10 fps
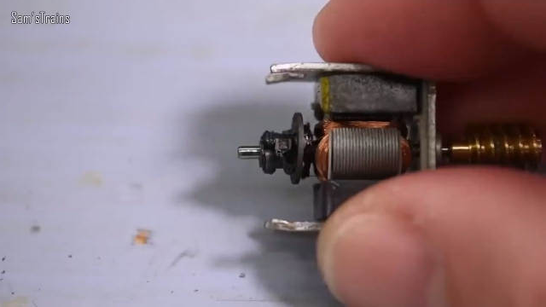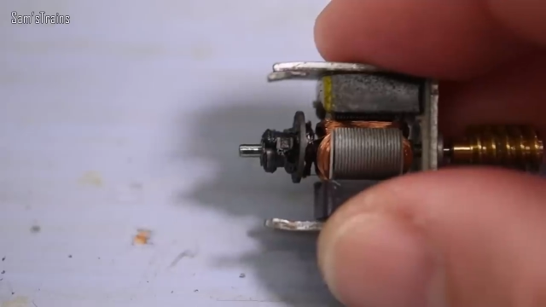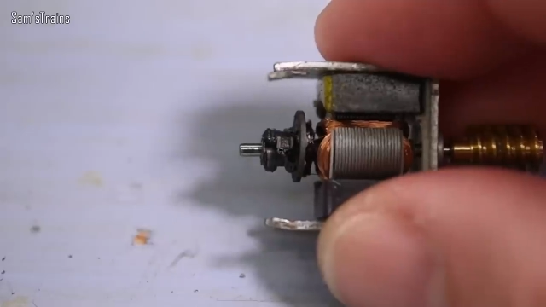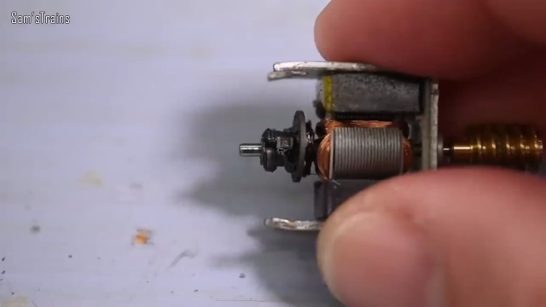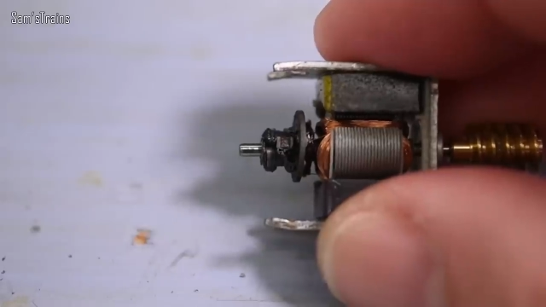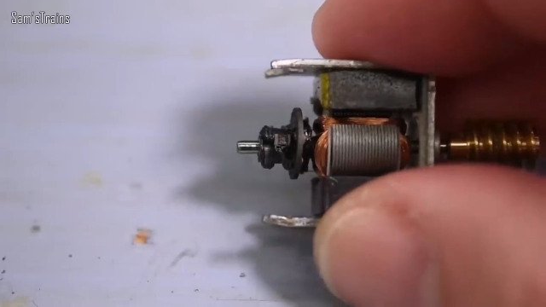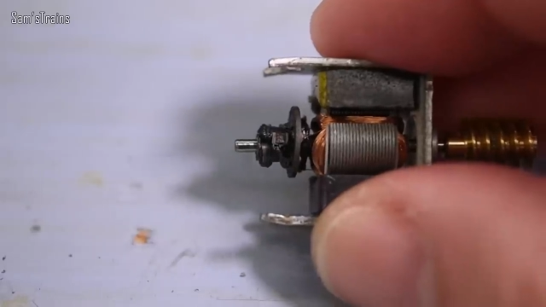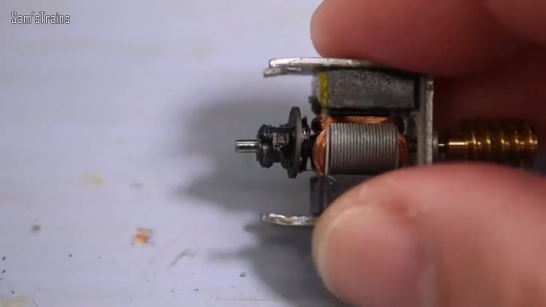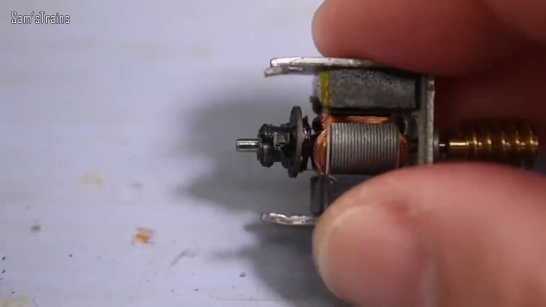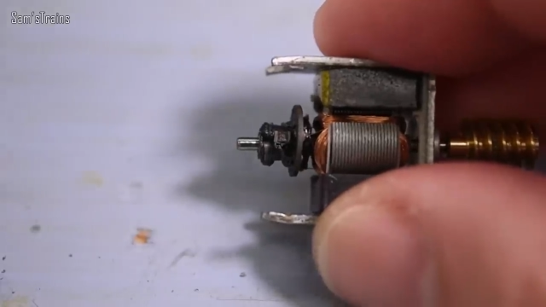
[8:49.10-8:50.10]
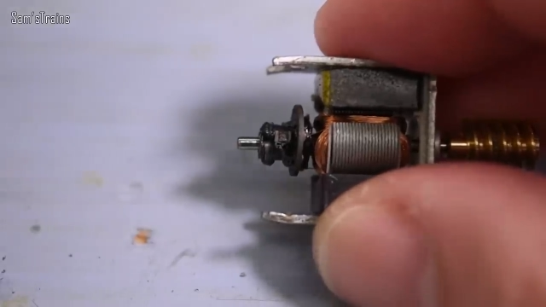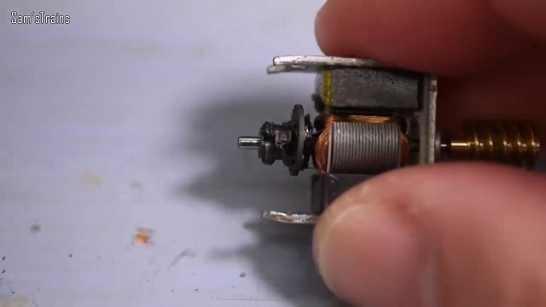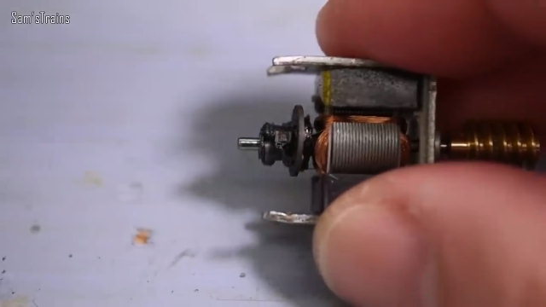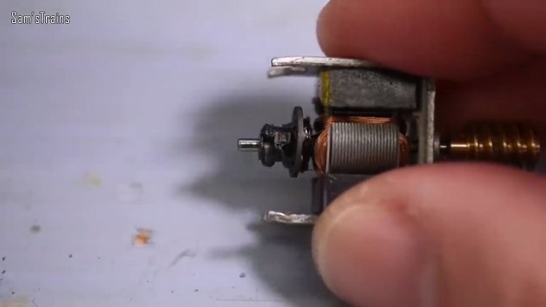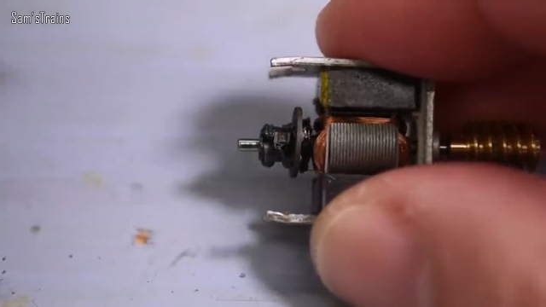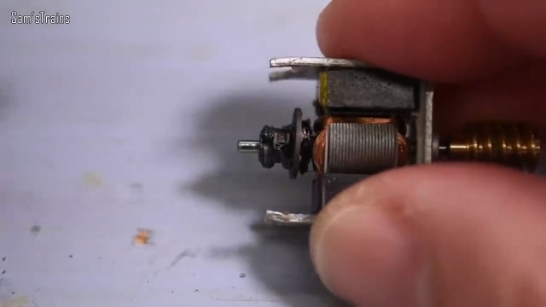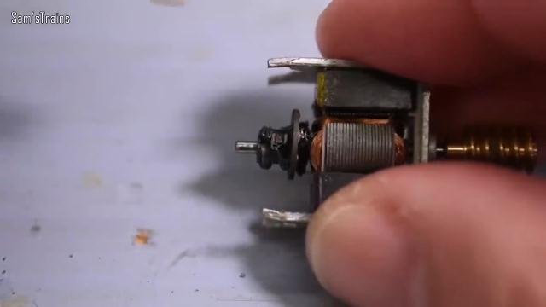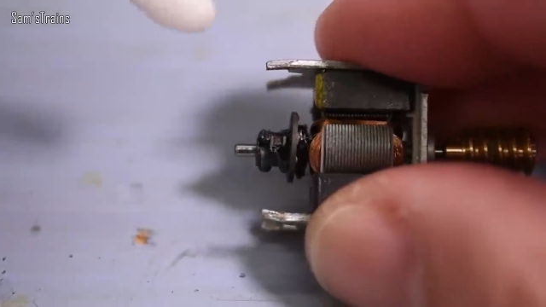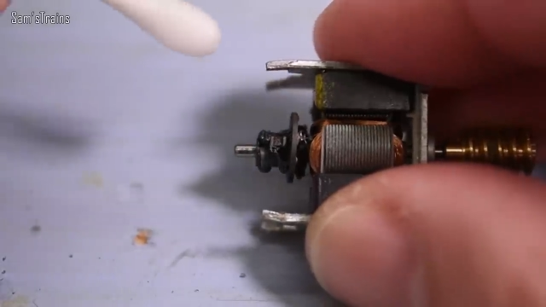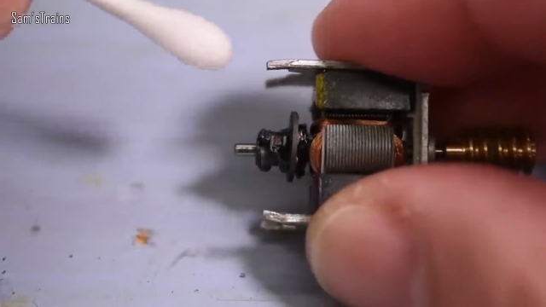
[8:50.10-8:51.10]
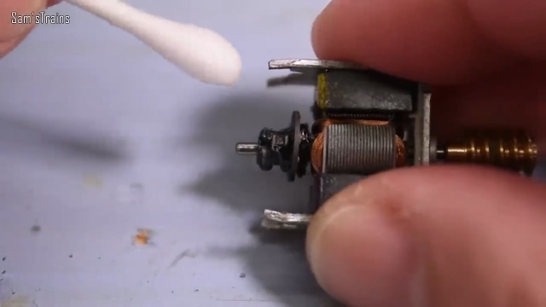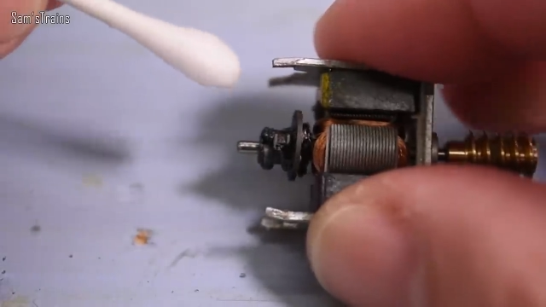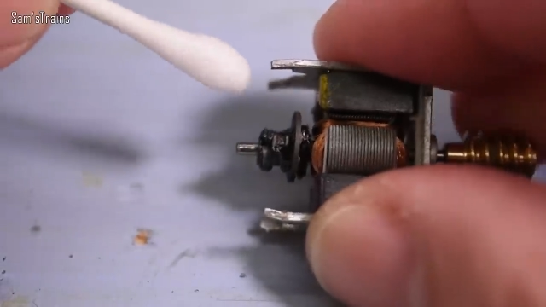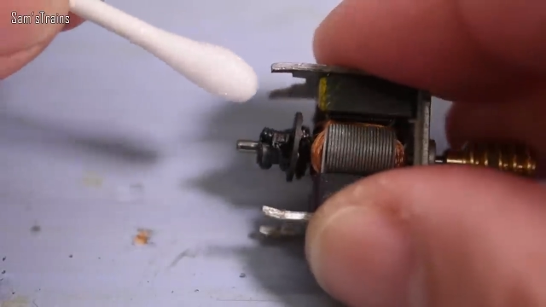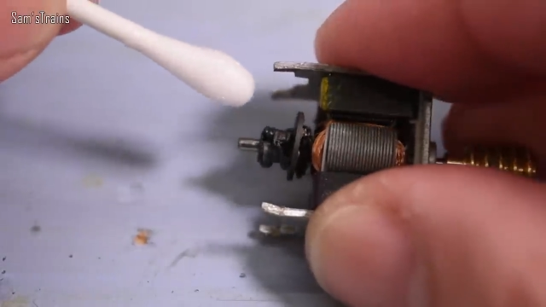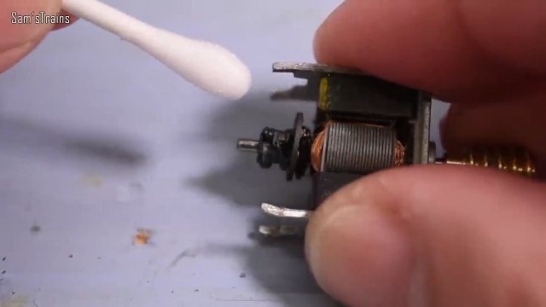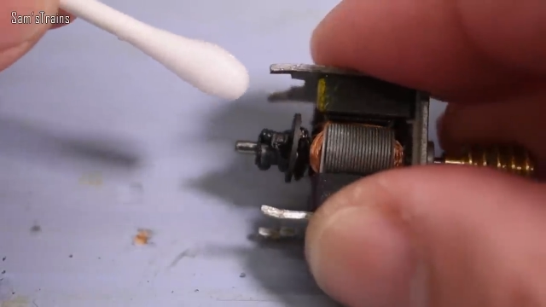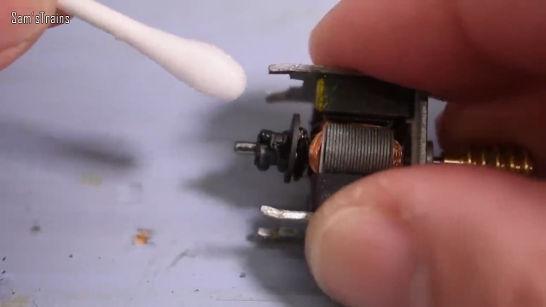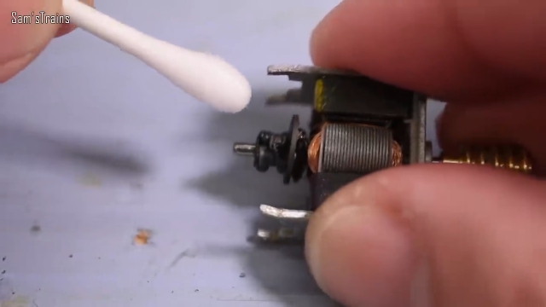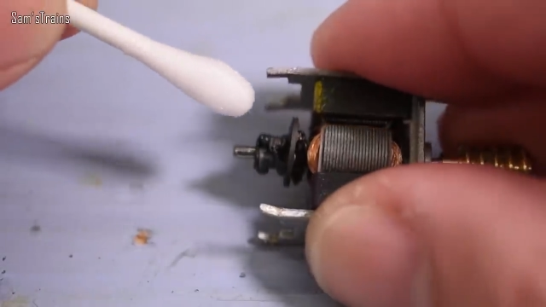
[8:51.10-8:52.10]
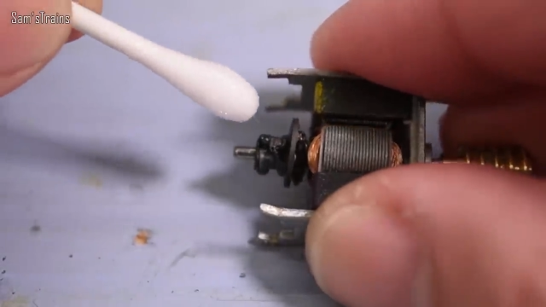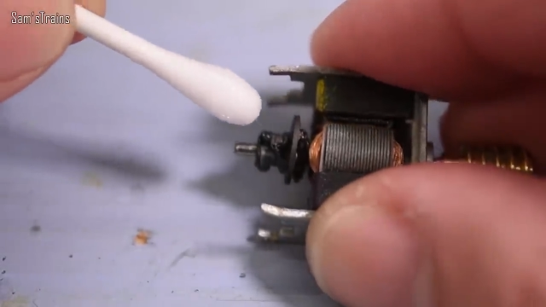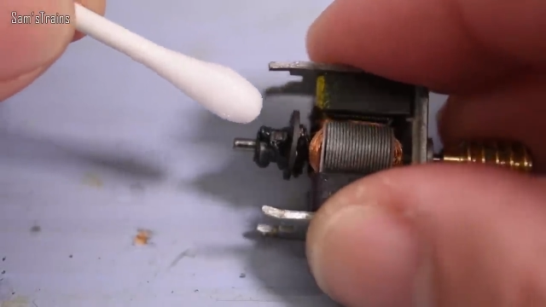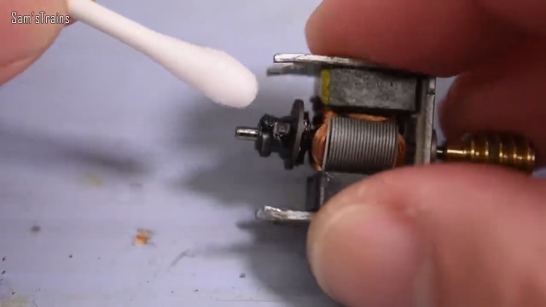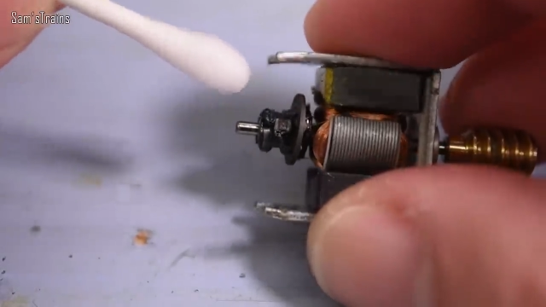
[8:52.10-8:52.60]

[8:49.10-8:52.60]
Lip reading: No face is visible, so there are no lips to read.